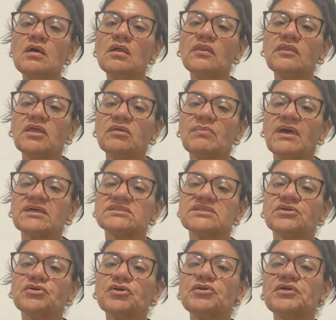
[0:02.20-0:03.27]
The
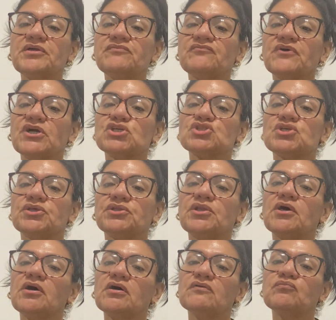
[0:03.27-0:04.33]
bacterial infection
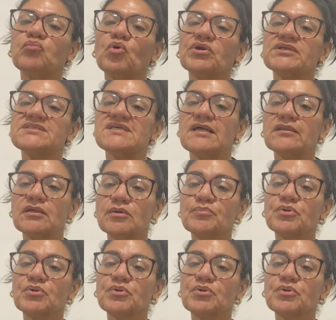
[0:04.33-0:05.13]
of Bordetella